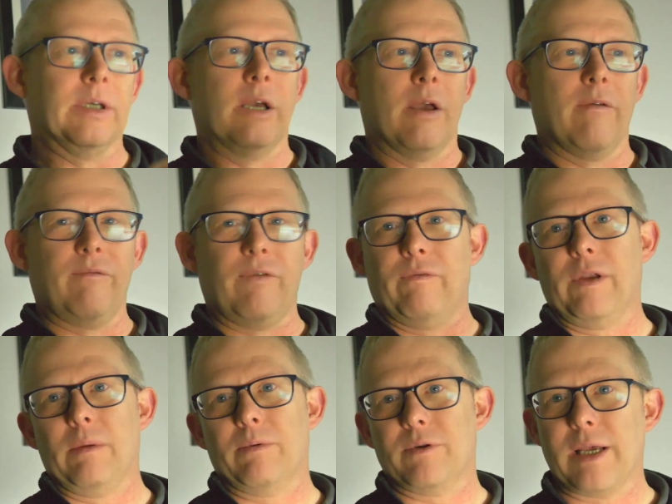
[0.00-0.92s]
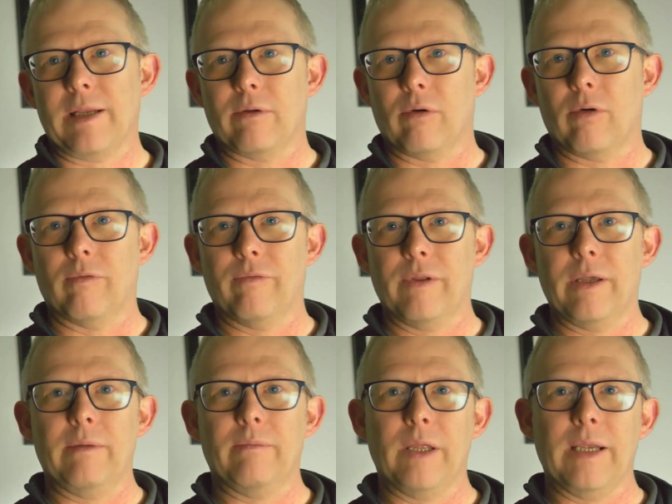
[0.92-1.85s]
50% of
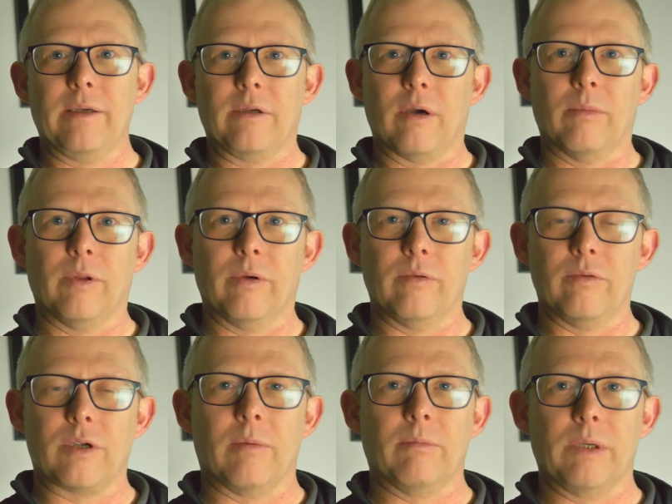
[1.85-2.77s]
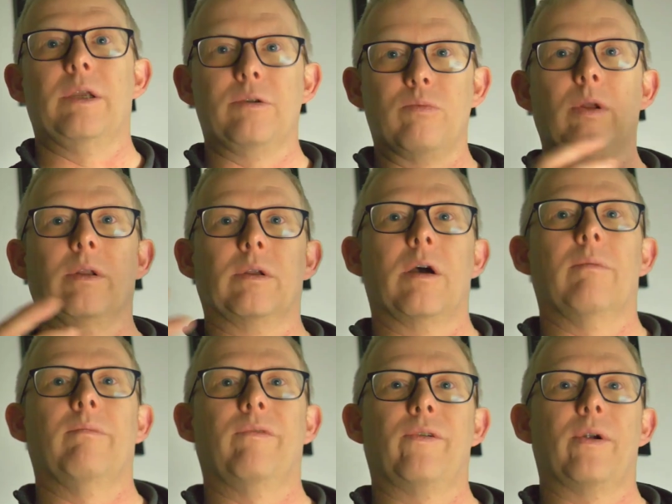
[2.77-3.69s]
the income of those companies will
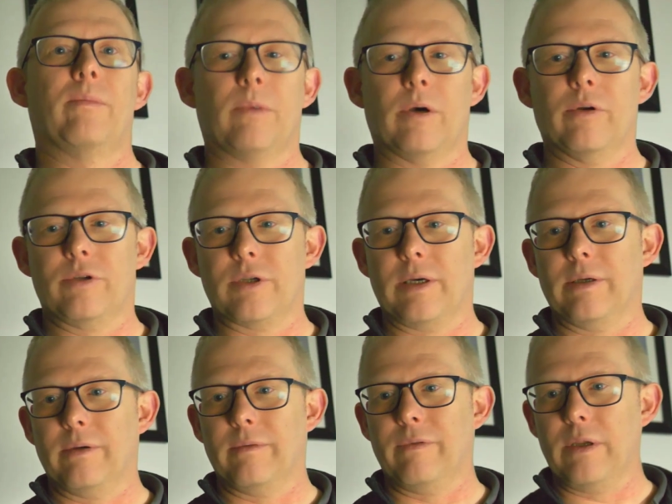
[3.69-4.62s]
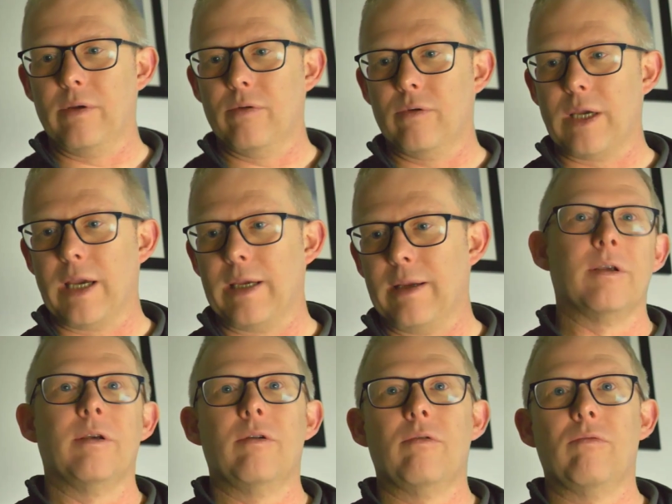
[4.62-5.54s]
come from outside of the UK.
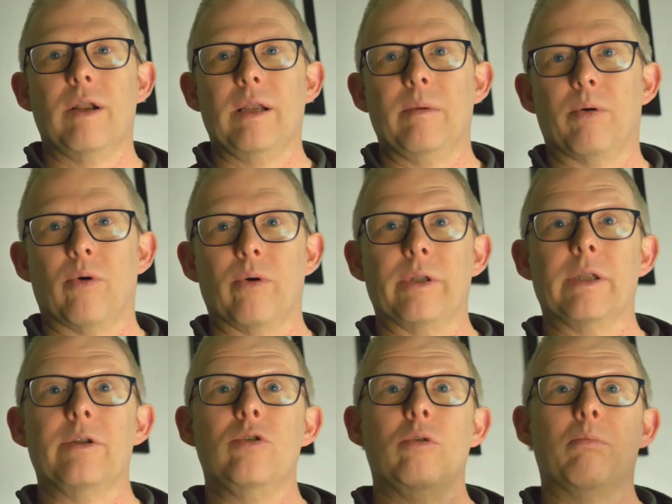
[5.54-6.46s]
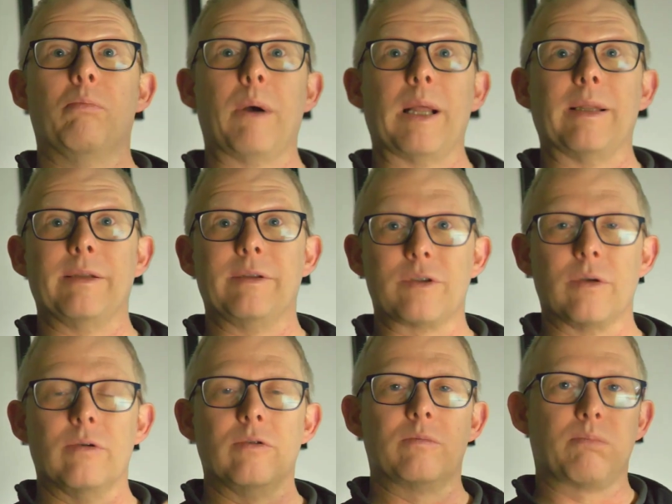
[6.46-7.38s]
Really important that you balance
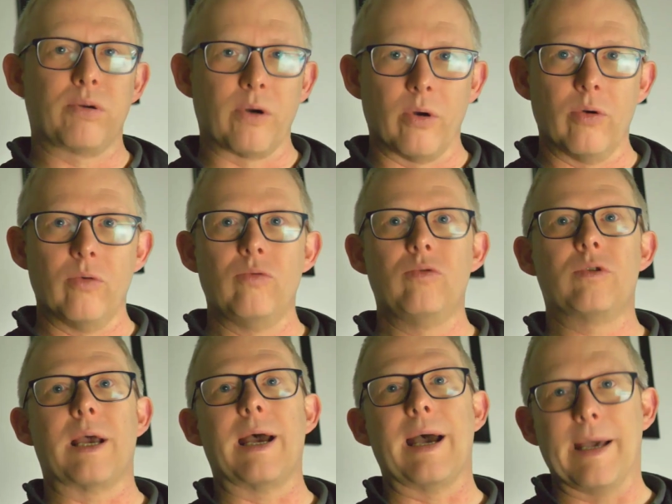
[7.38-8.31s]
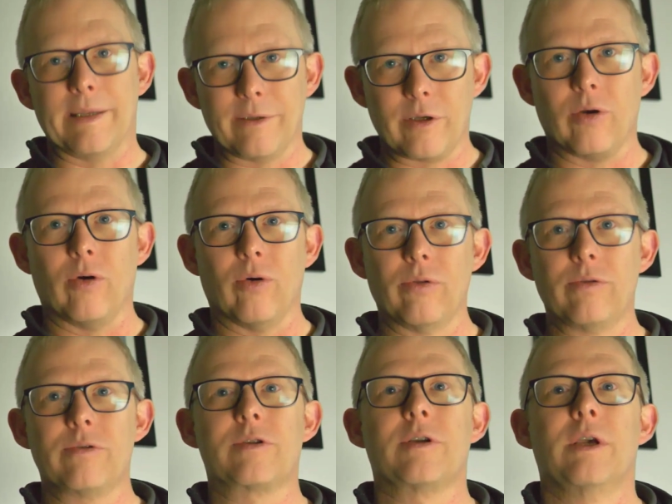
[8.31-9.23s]
those pros and
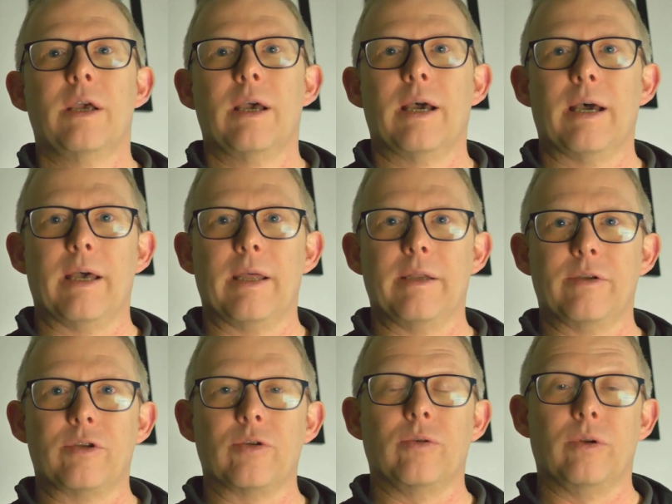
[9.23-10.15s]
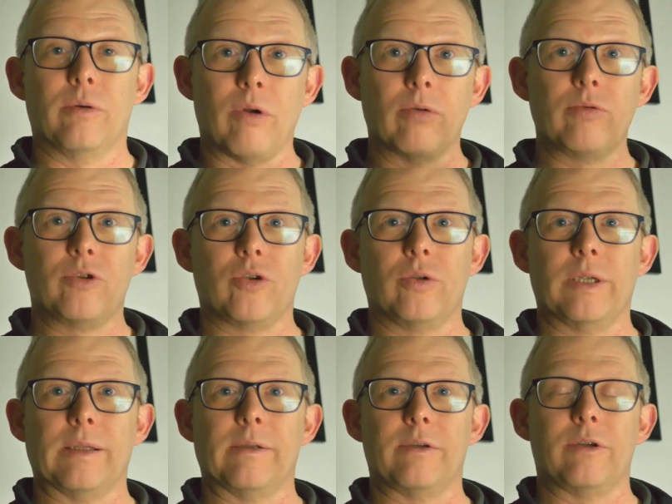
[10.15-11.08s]
cons and do your own due
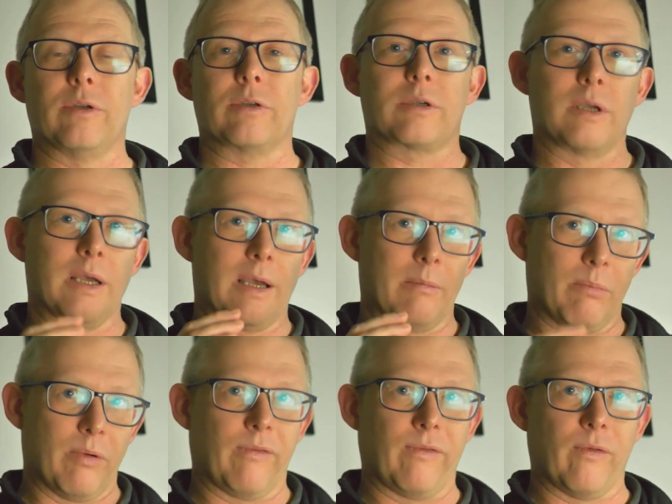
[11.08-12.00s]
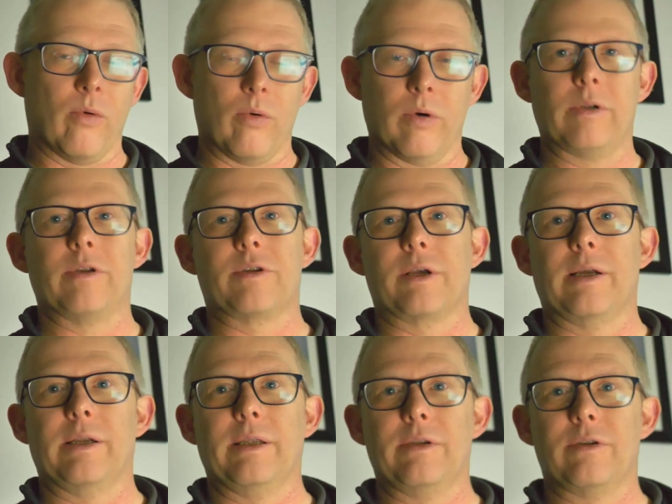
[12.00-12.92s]
diligence before
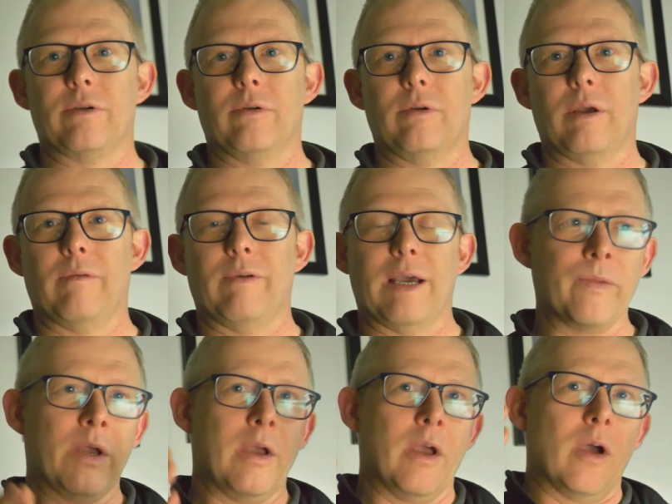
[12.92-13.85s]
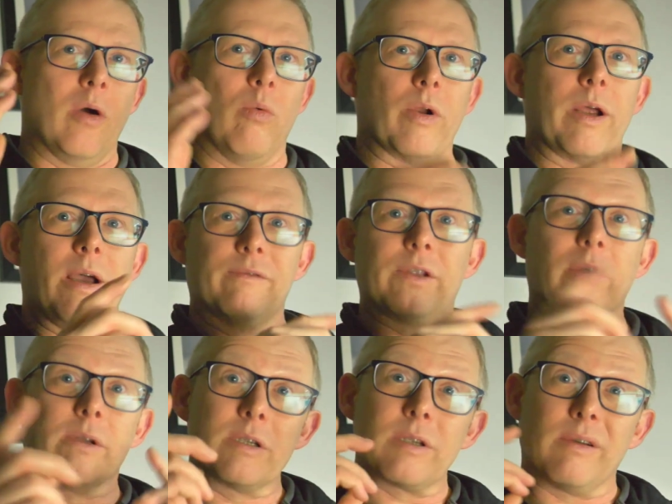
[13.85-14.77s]
deciding to invest. What I have
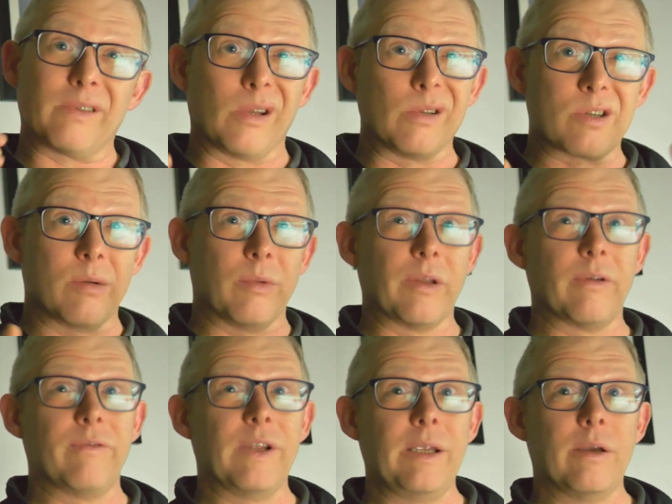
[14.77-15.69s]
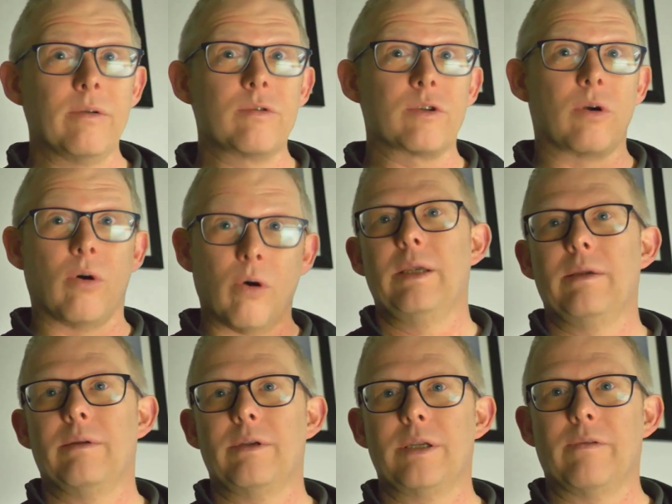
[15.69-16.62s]
done is I've done some other videos
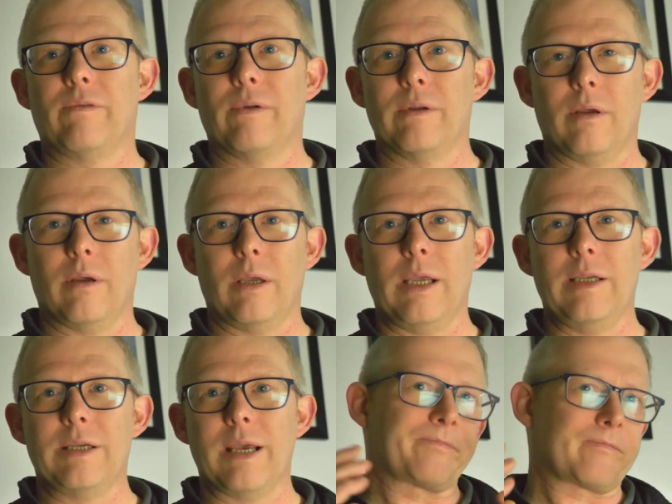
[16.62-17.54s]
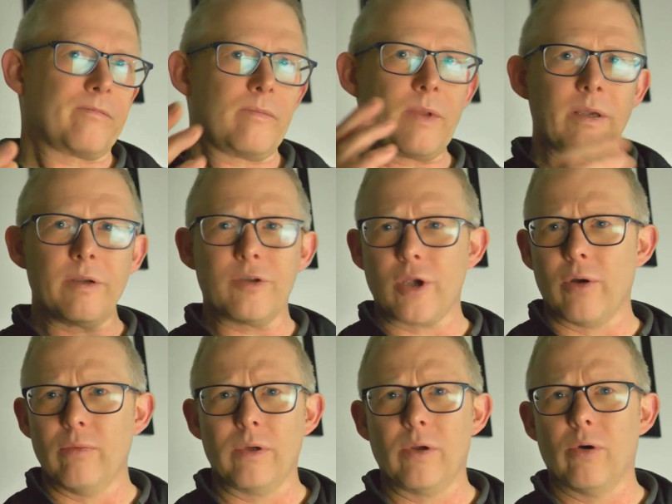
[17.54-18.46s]
on different ETFs, so
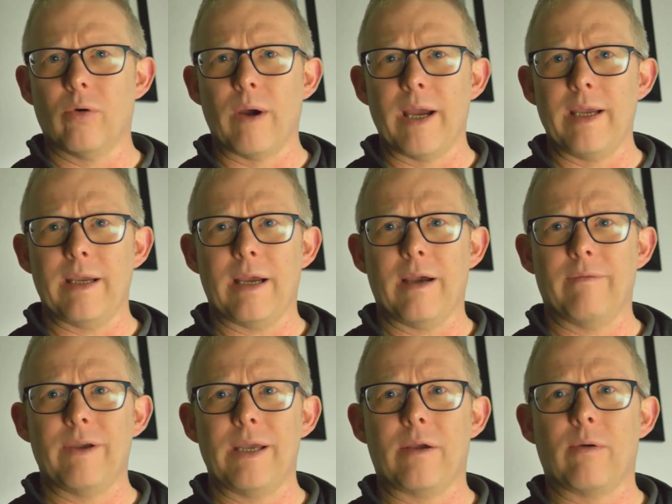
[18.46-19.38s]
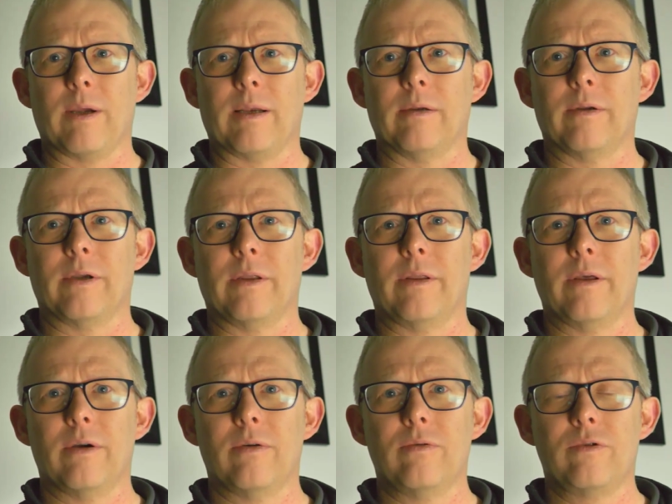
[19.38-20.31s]
go away, have a quick look at
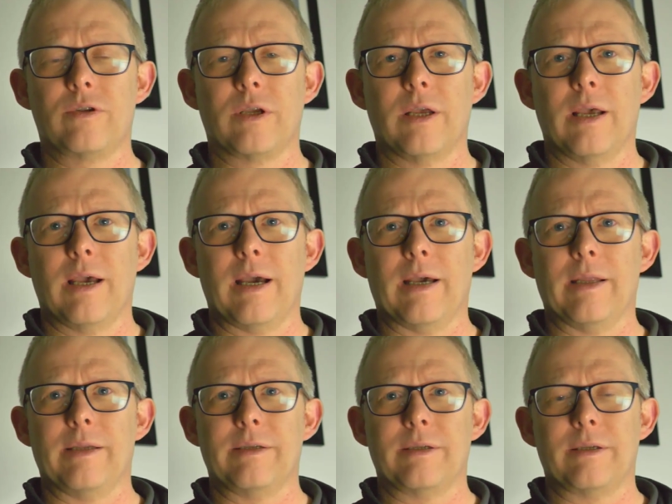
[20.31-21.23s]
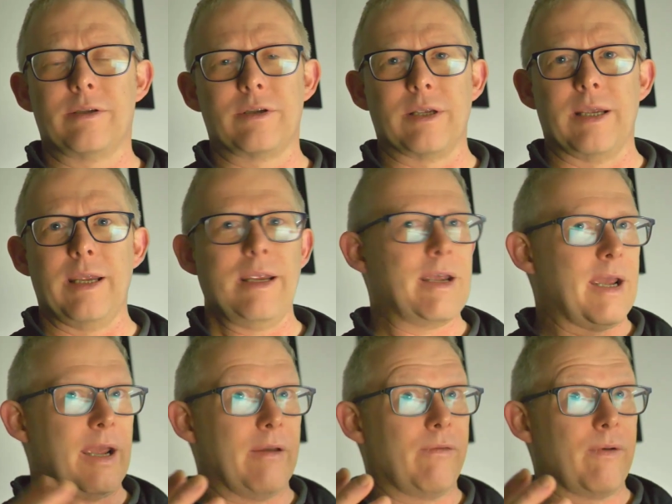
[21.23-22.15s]
those and see
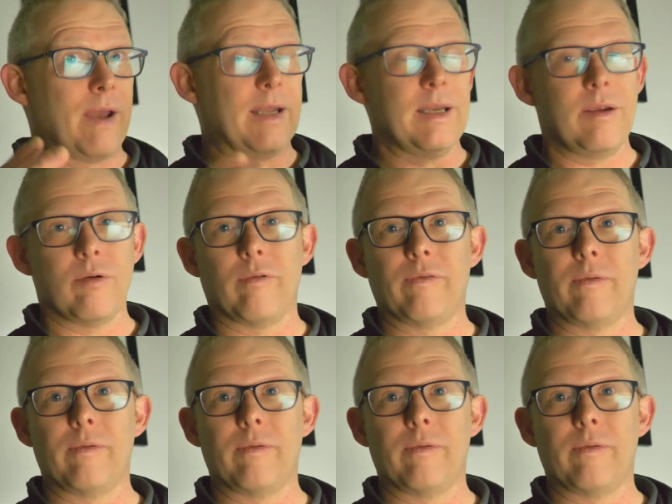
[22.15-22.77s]
if any of them